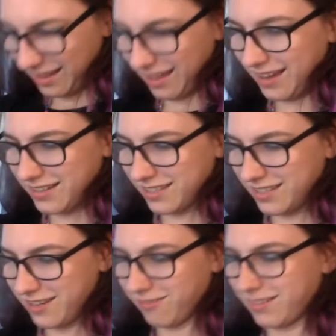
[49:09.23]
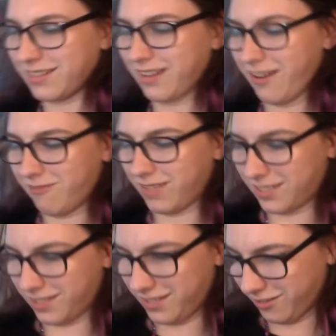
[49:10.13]
I just don't know what
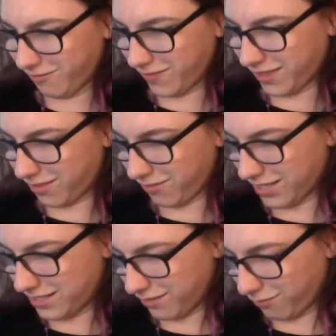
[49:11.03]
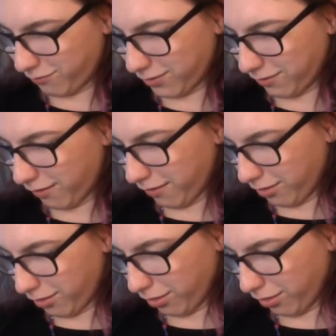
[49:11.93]
to do with the rest of the